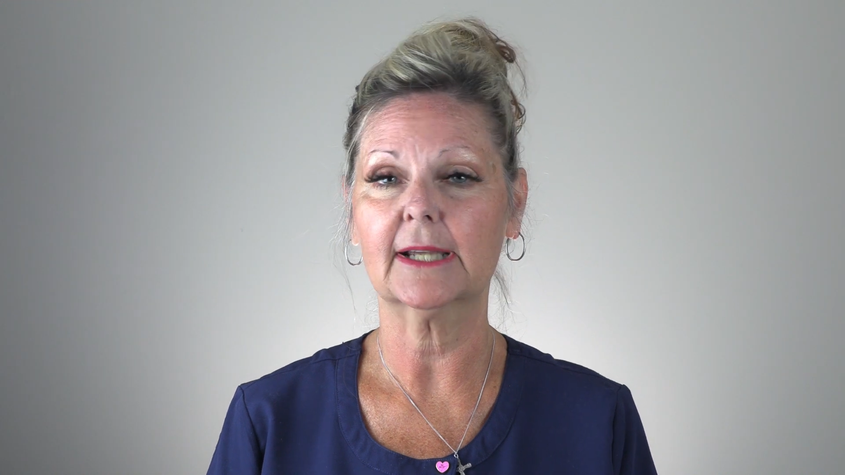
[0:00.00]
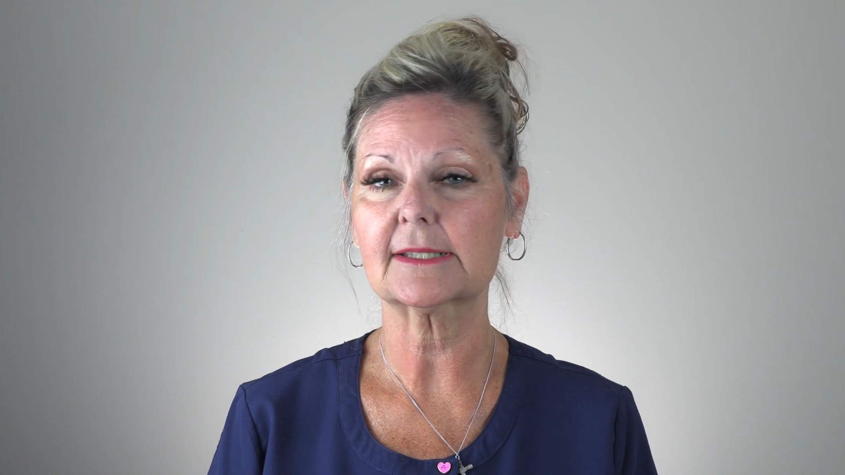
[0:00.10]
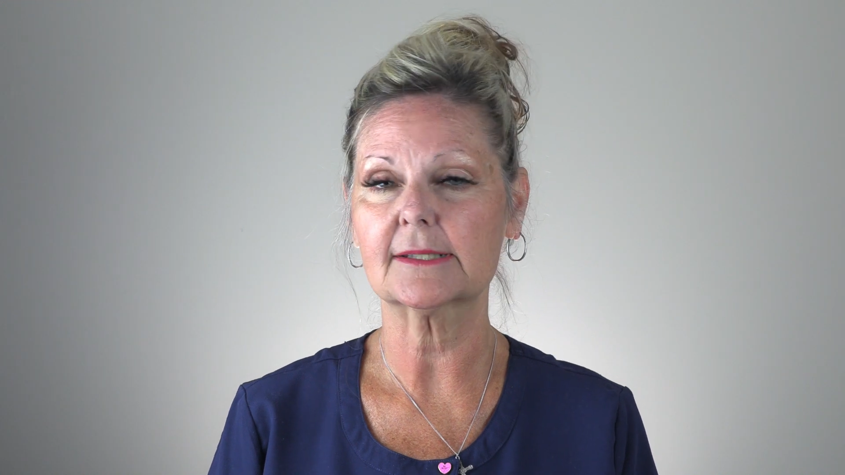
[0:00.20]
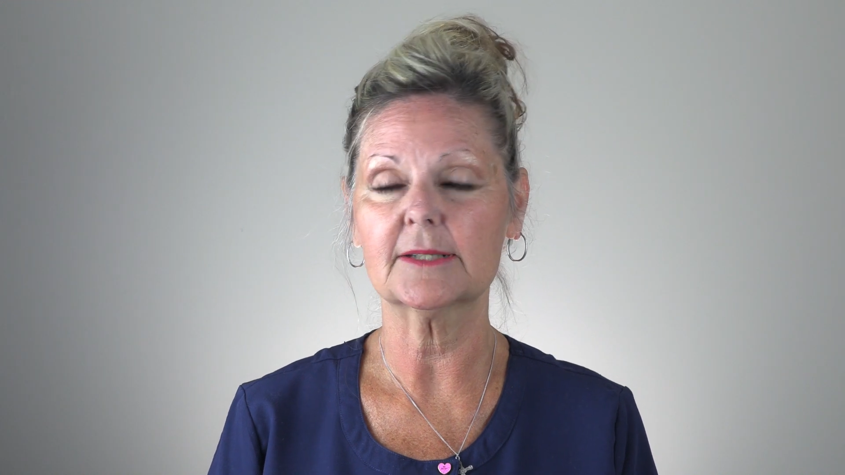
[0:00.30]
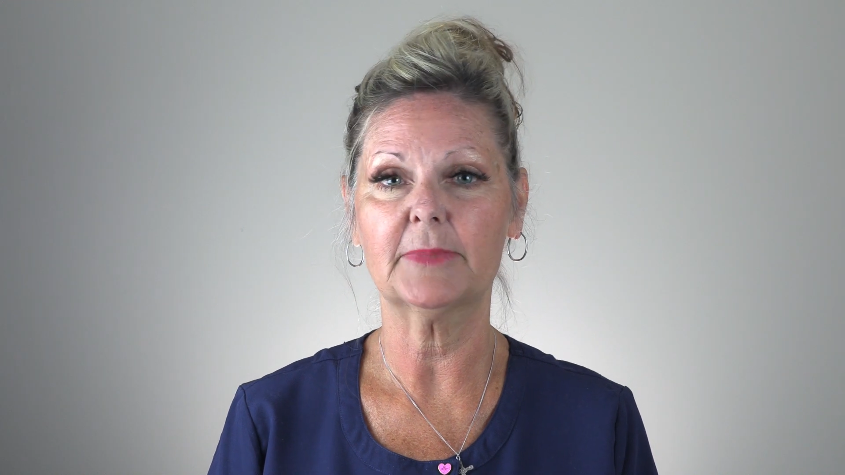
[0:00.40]

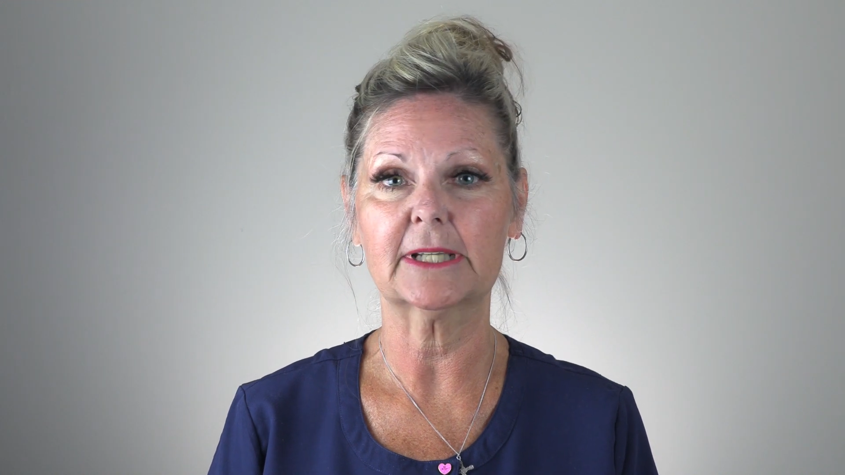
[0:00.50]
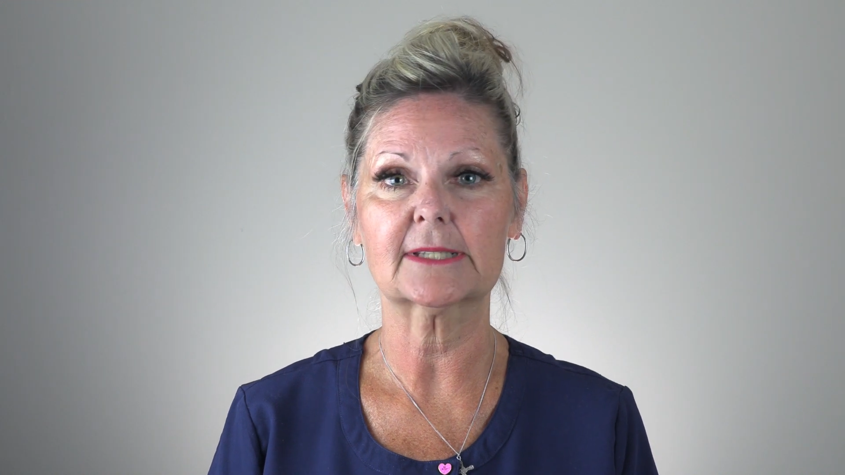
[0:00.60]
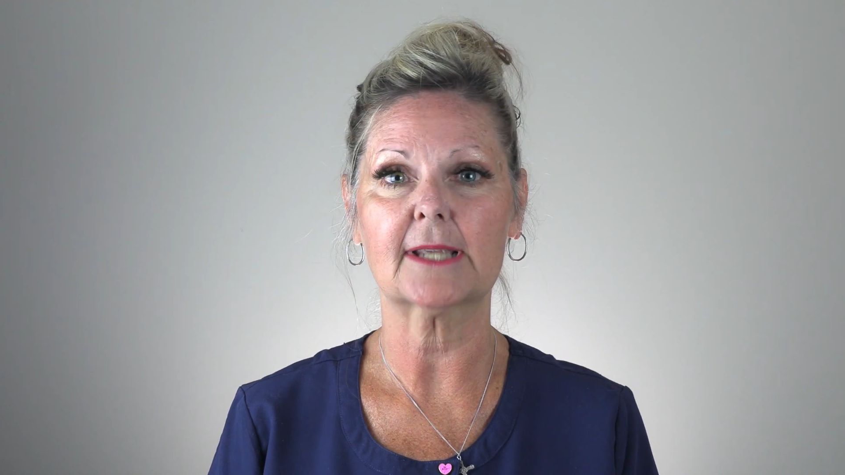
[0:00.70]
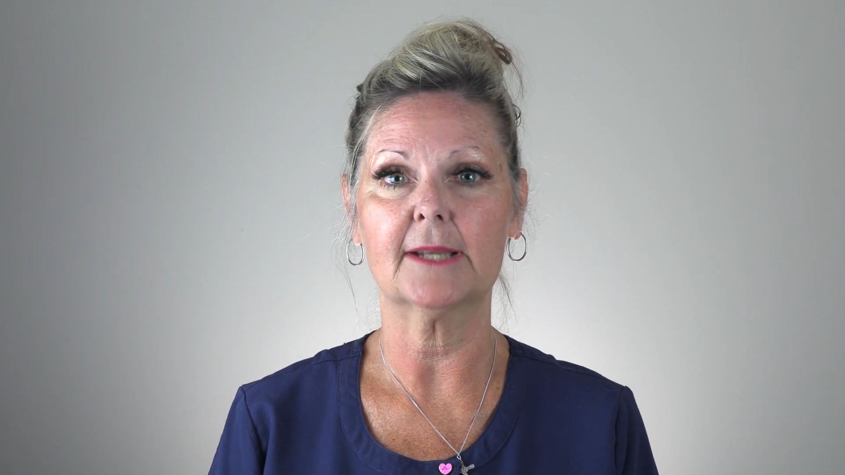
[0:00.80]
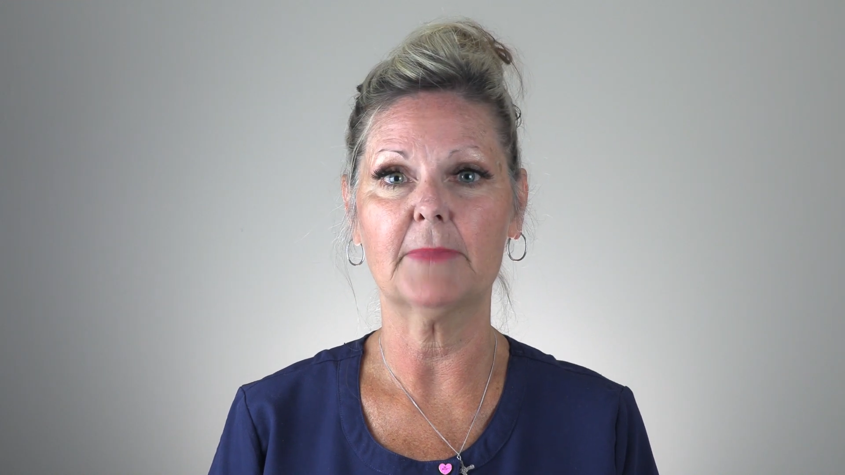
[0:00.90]
excellent
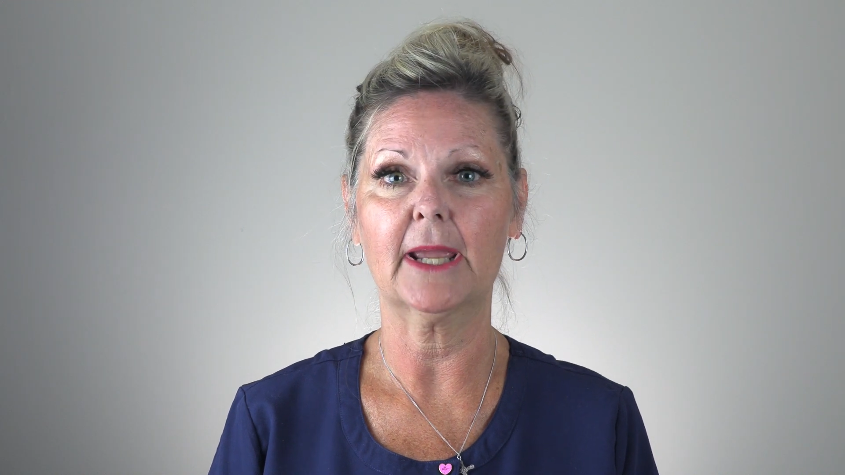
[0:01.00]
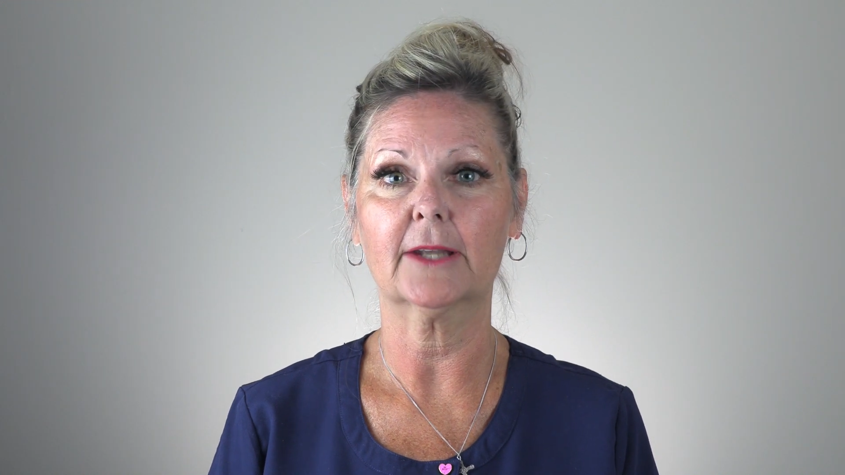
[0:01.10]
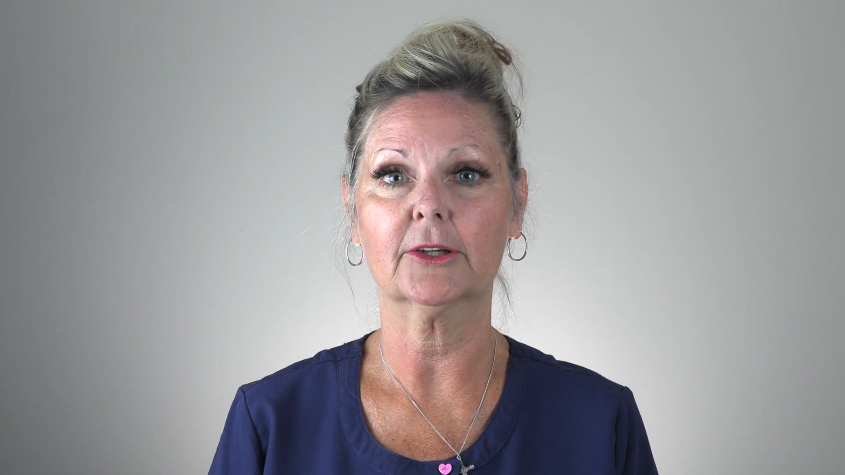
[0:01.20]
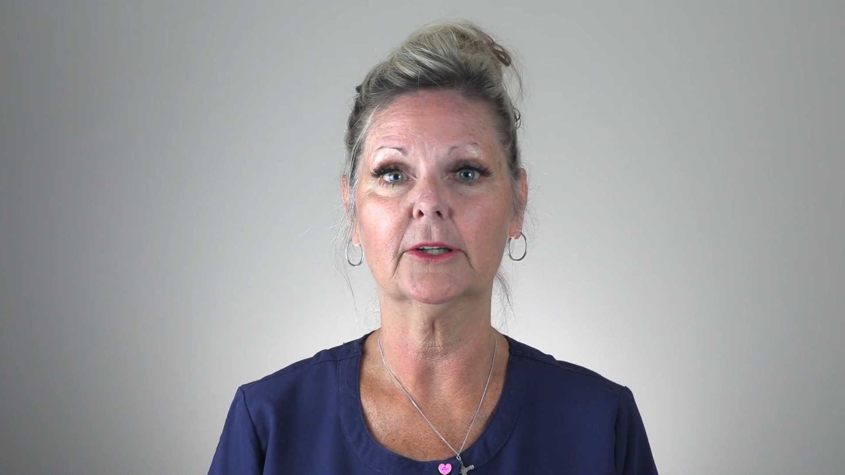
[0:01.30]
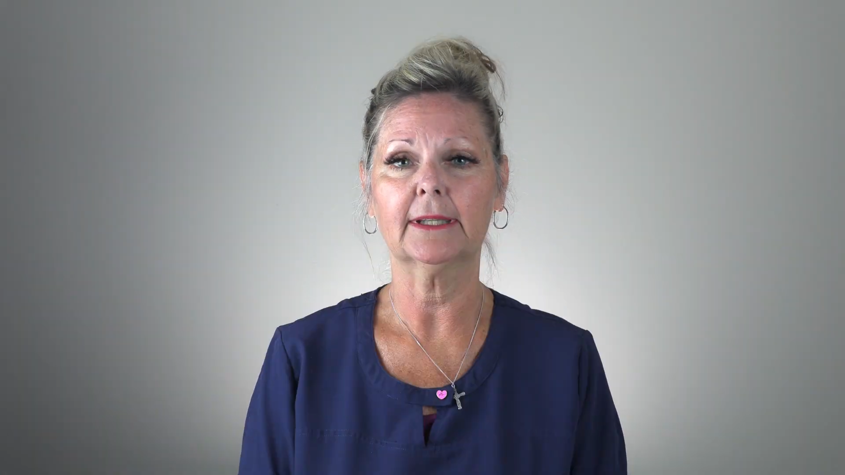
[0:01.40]
bedside
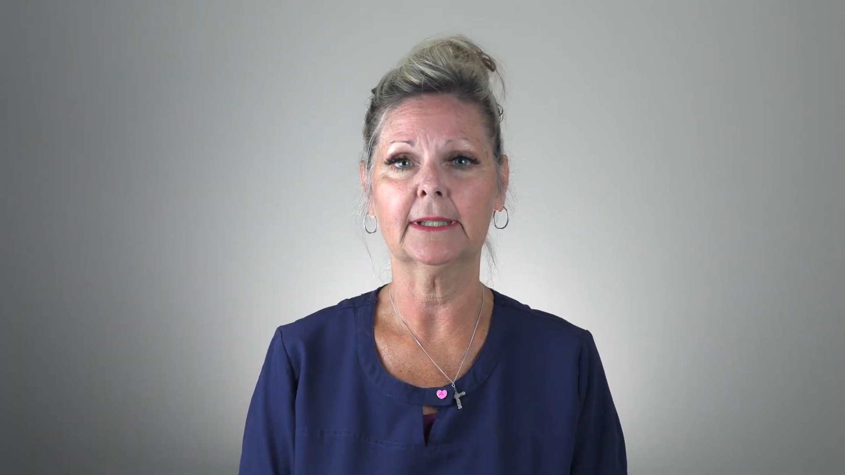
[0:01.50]
manner,